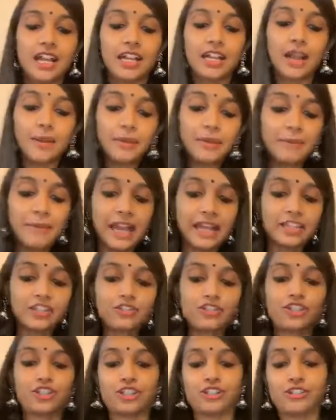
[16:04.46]
Coming back
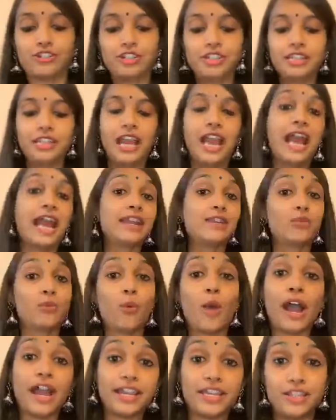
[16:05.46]
to children and
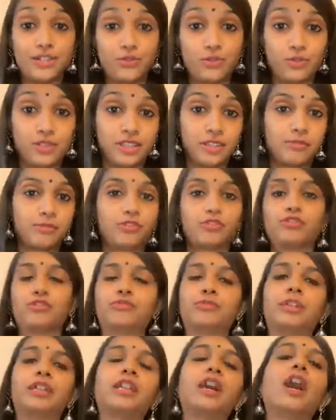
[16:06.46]
why using
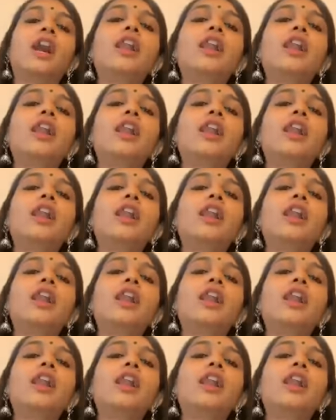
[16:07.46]
movement.